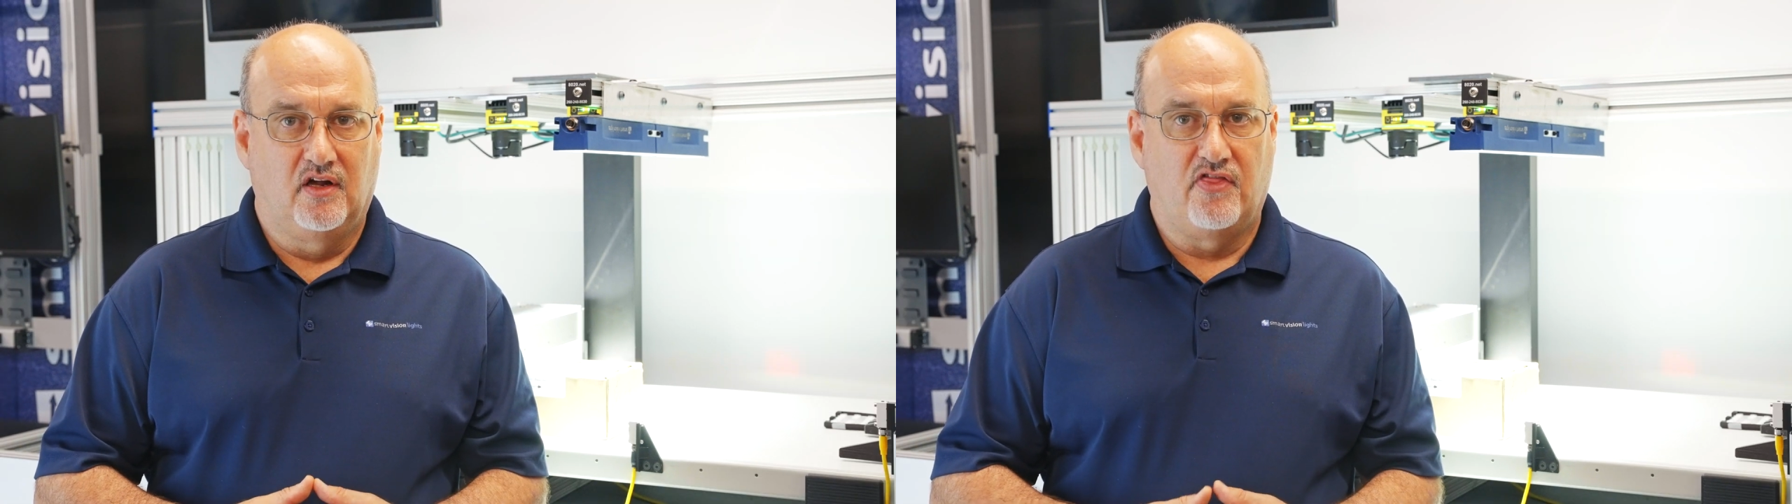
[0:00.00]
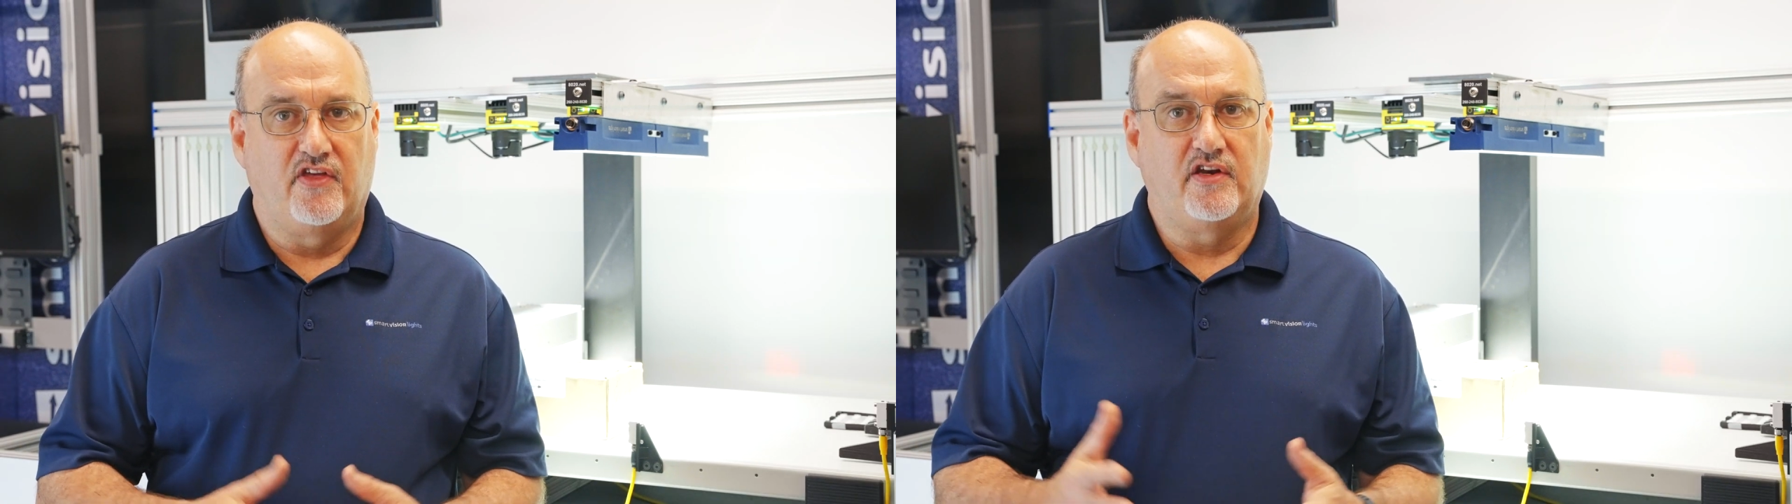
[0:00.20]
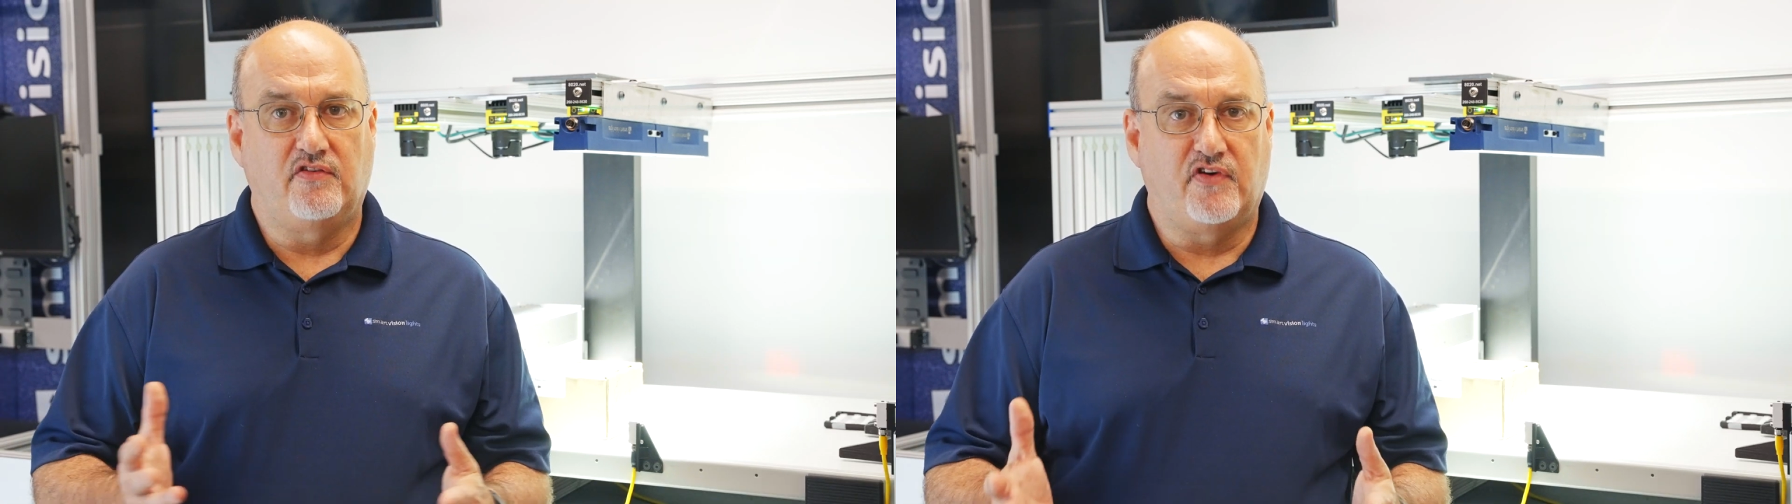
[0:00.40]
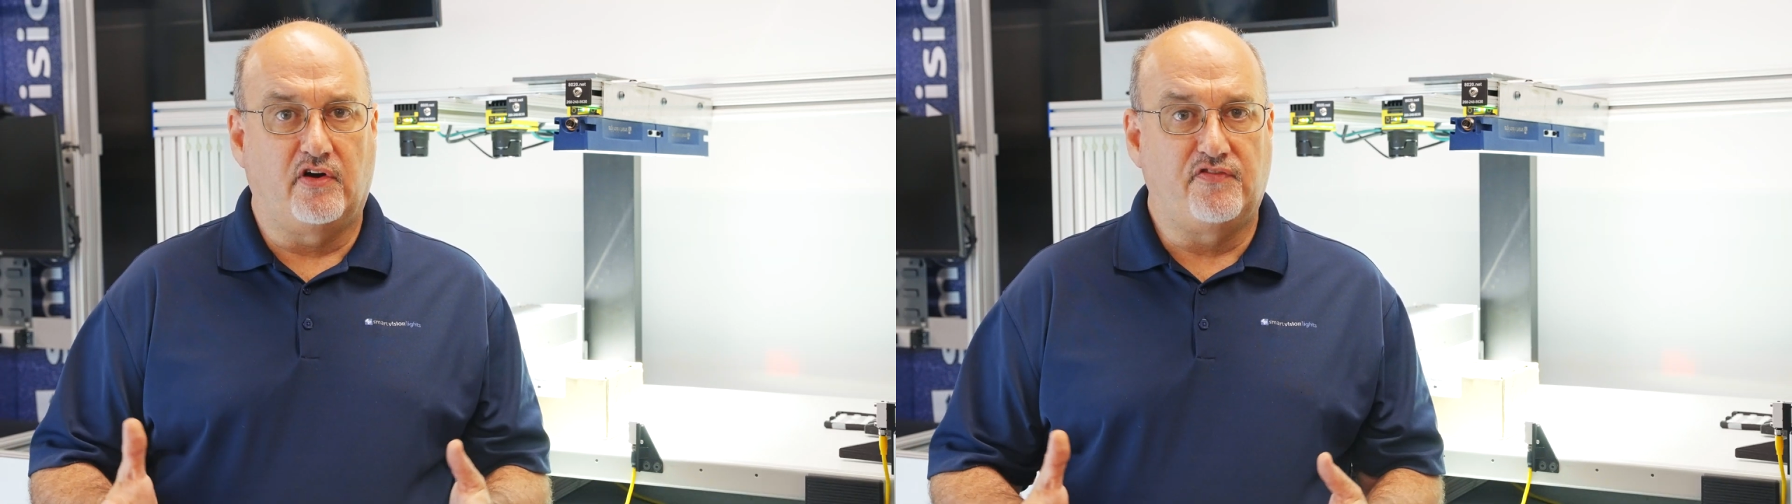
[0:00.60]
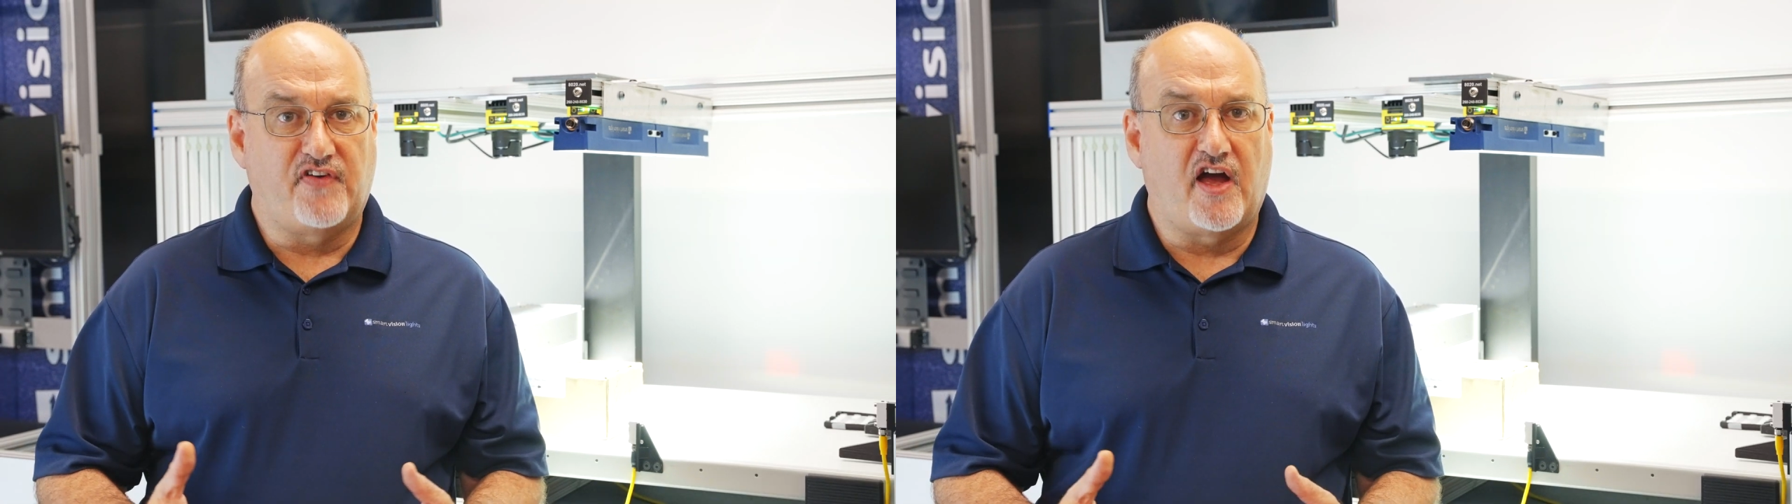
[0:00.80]
then a
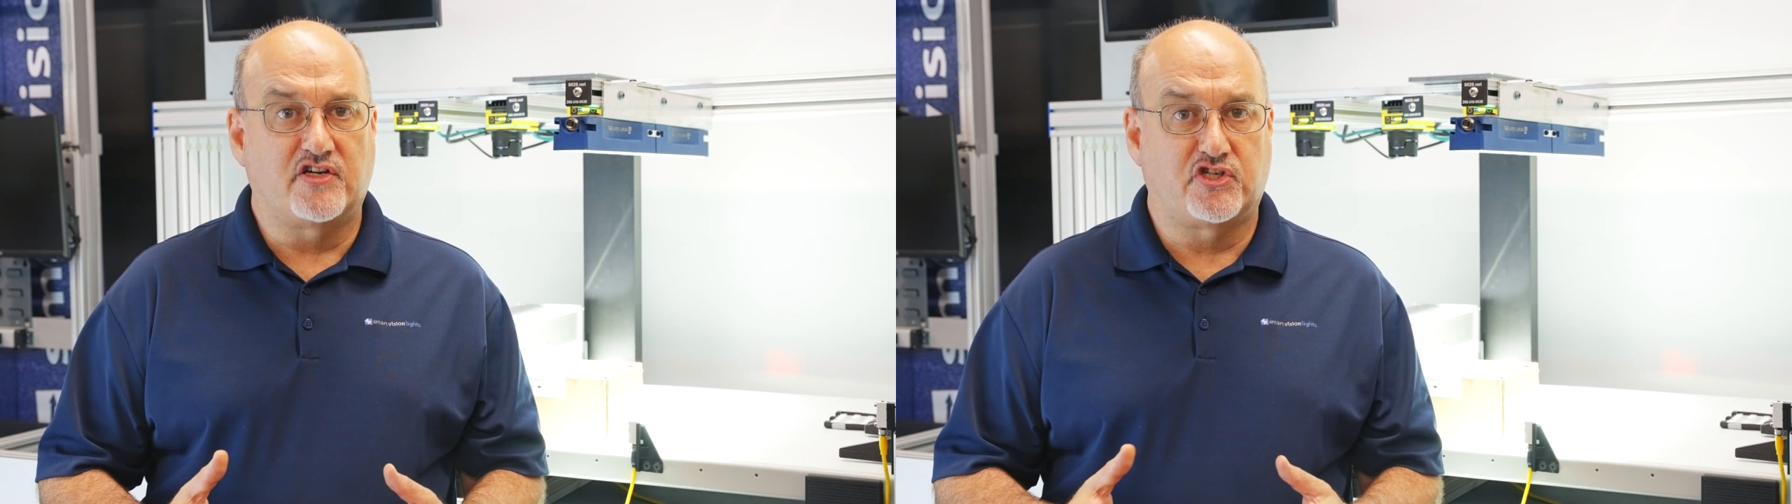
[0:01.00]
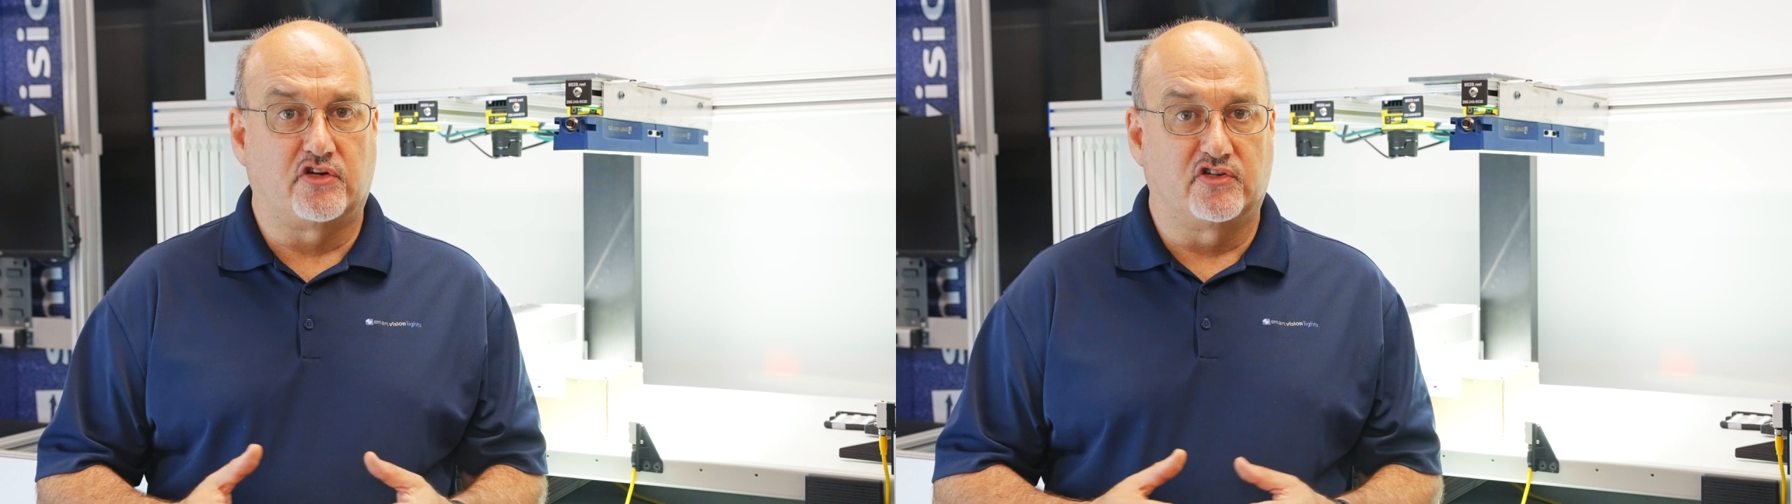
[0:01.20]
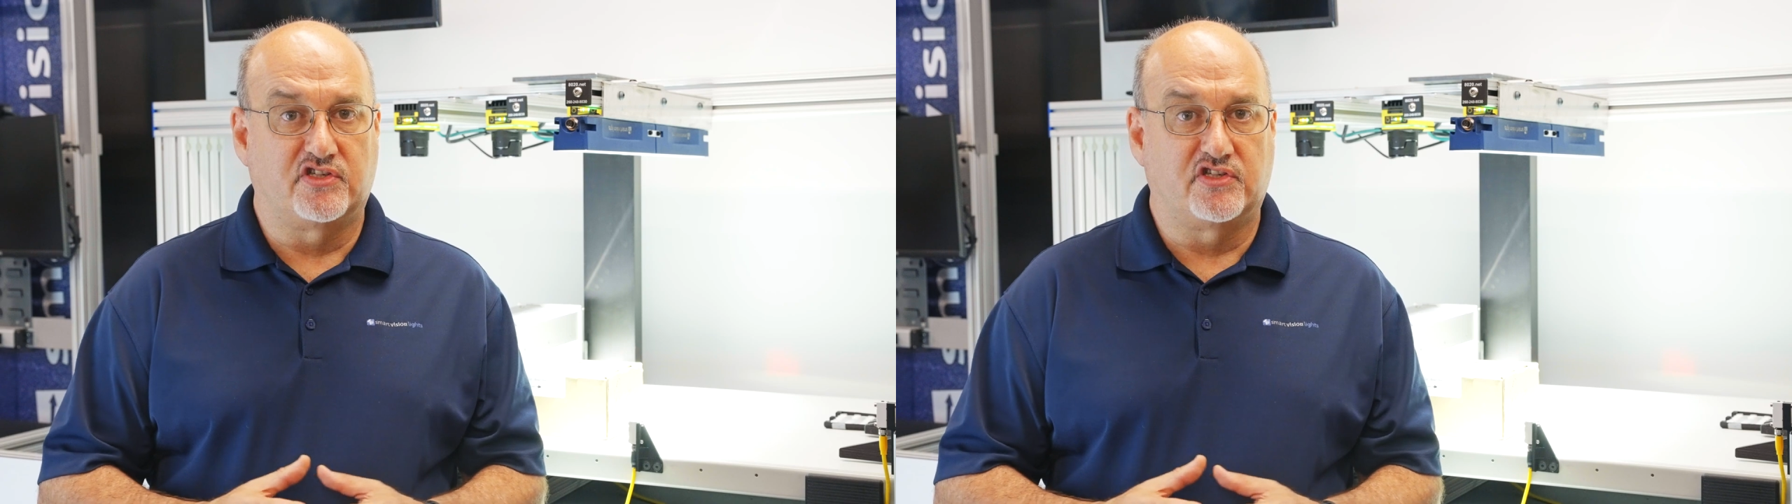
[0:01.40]
very fast shutter